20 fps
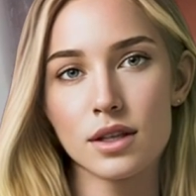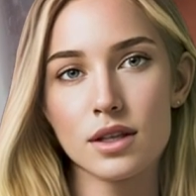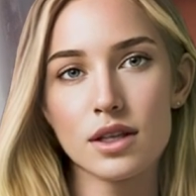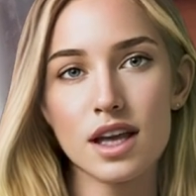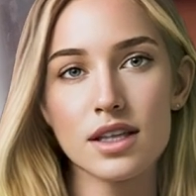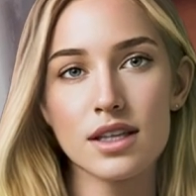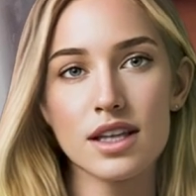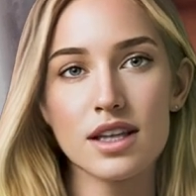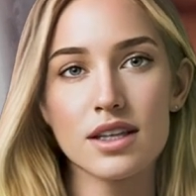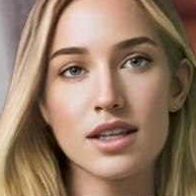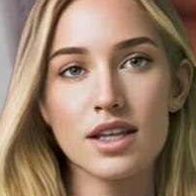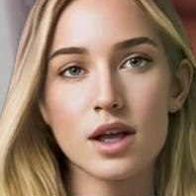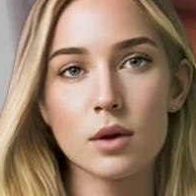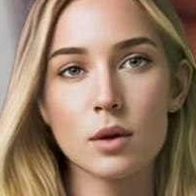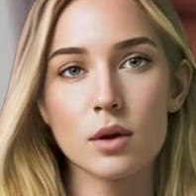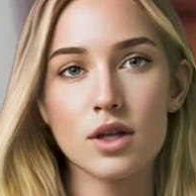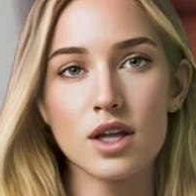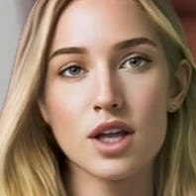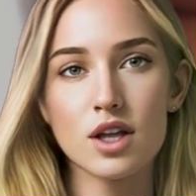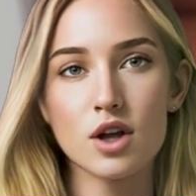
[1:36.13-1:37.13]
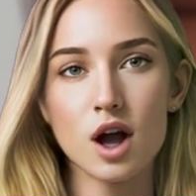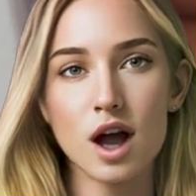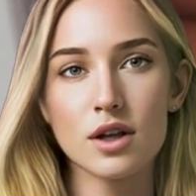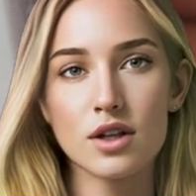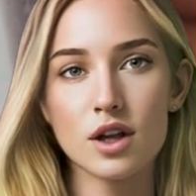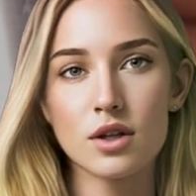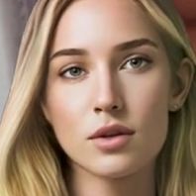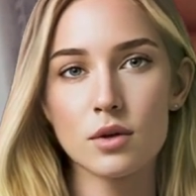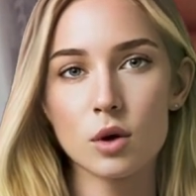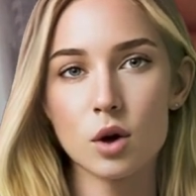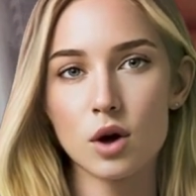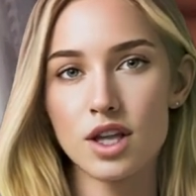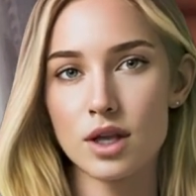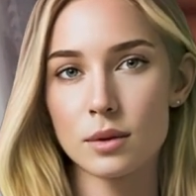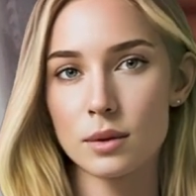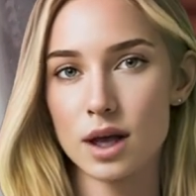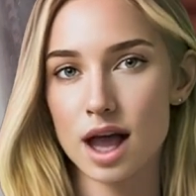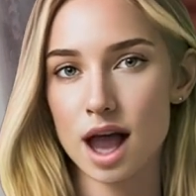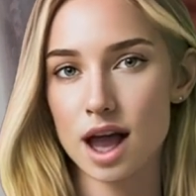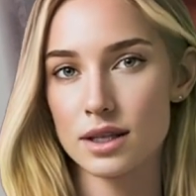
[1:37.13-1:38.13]
Necessity was the driving
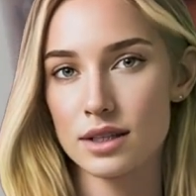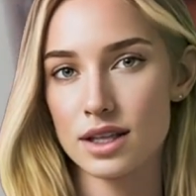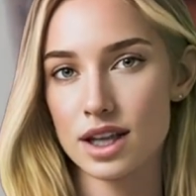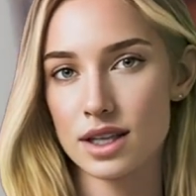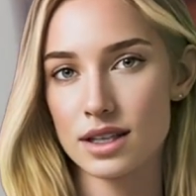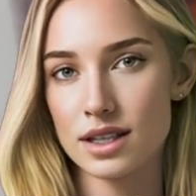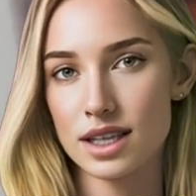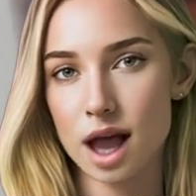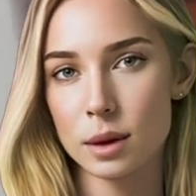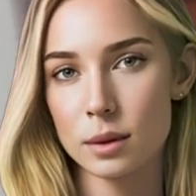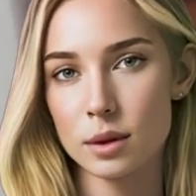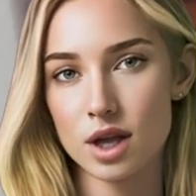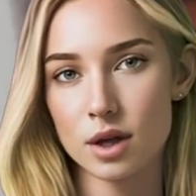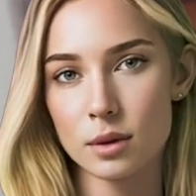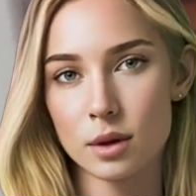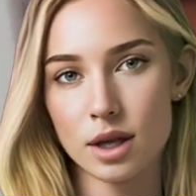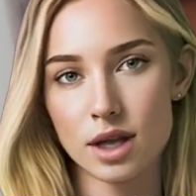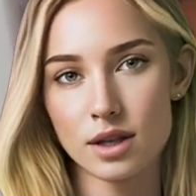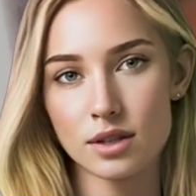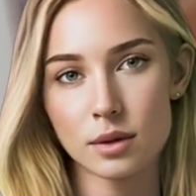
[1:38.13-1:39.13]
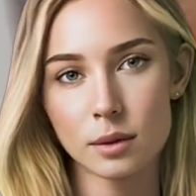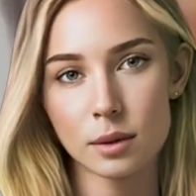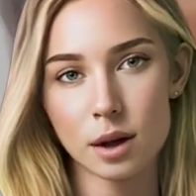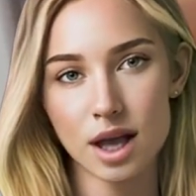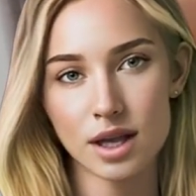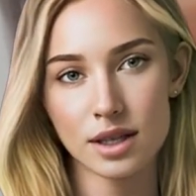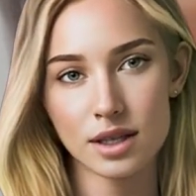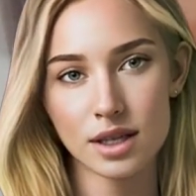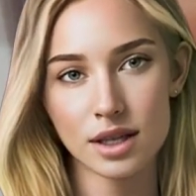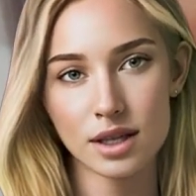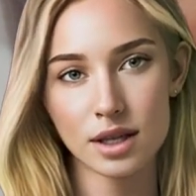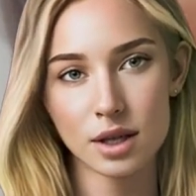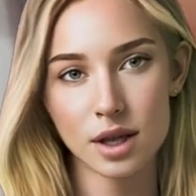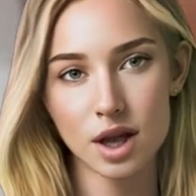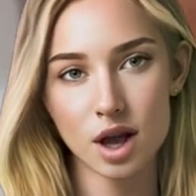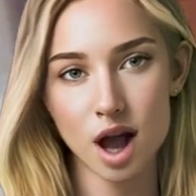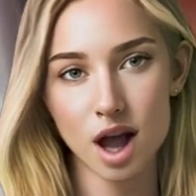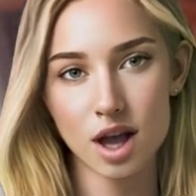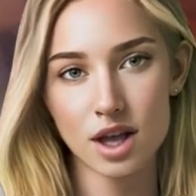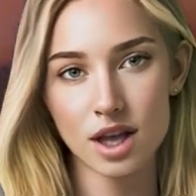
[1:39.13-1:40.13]
force behind the establishment of the mint.
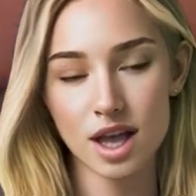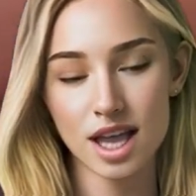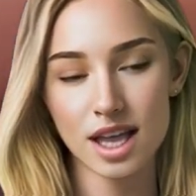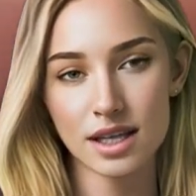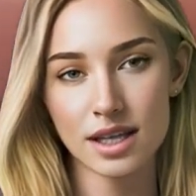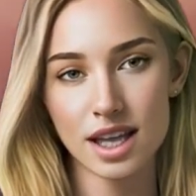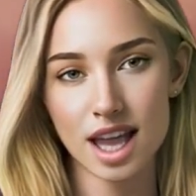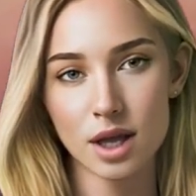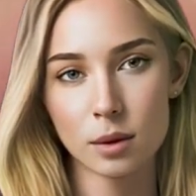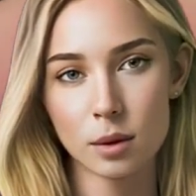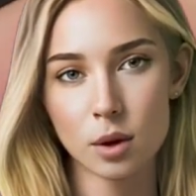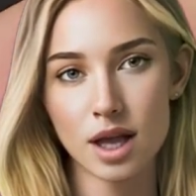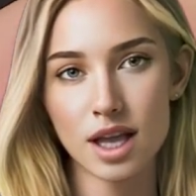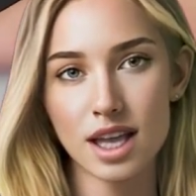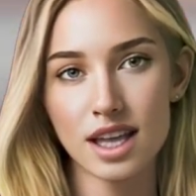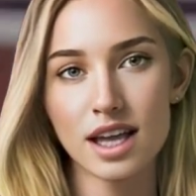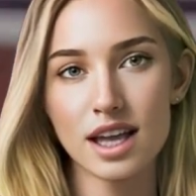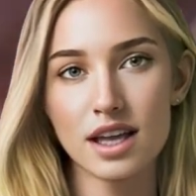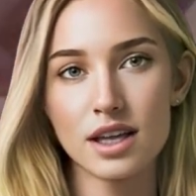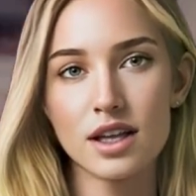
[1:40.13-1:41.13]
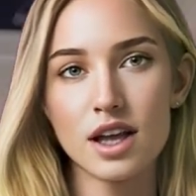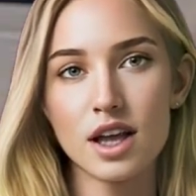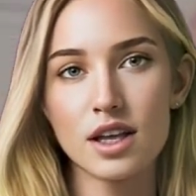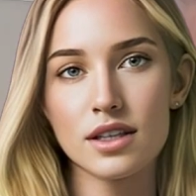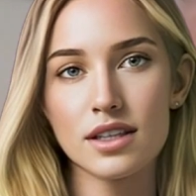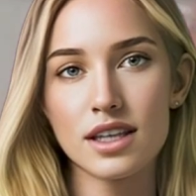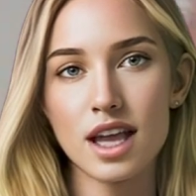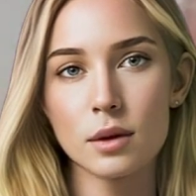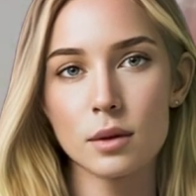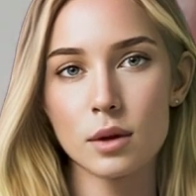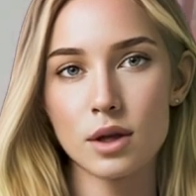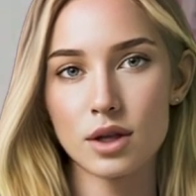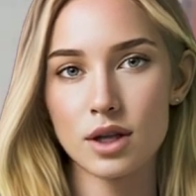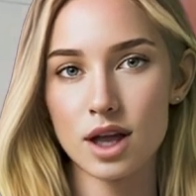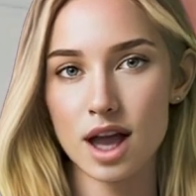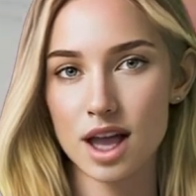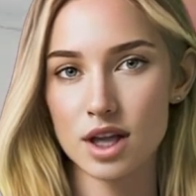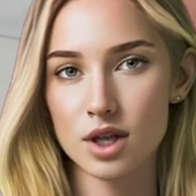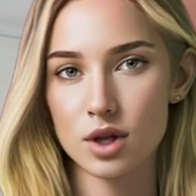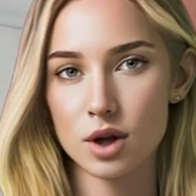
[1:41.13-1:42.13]
The colony desperately needed a stable
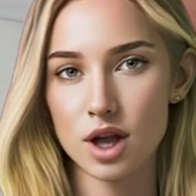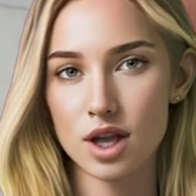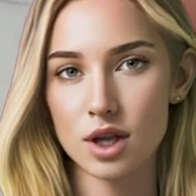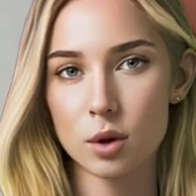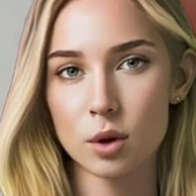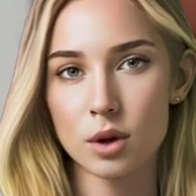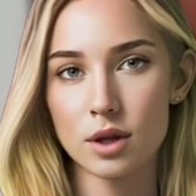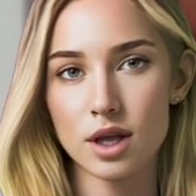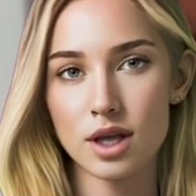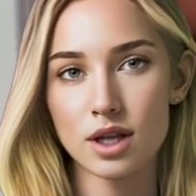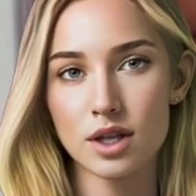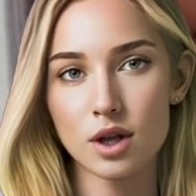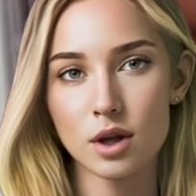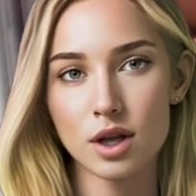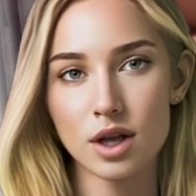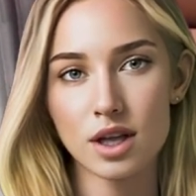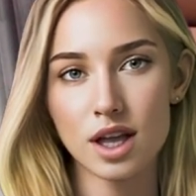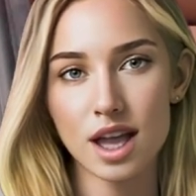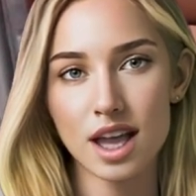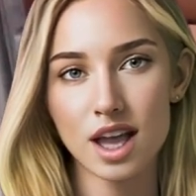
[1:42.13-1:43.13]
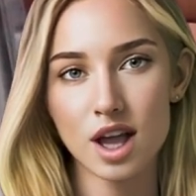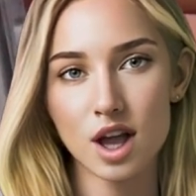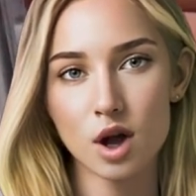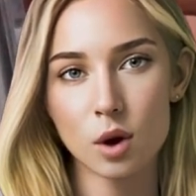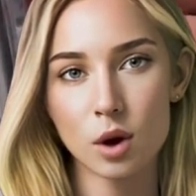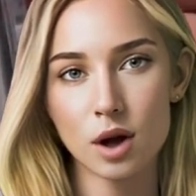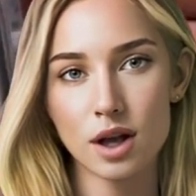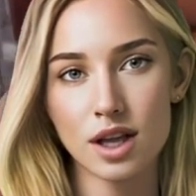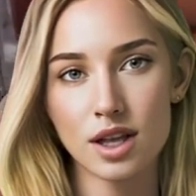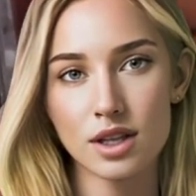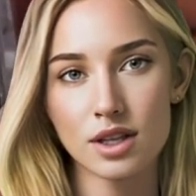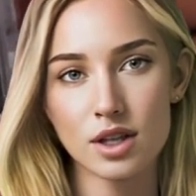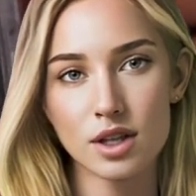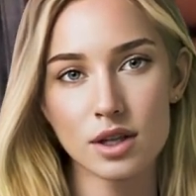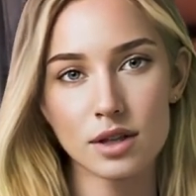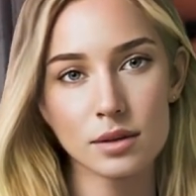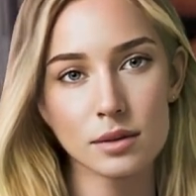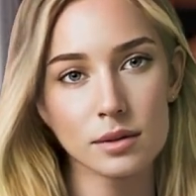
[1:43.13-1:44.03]
and trustworthy circulating coinage.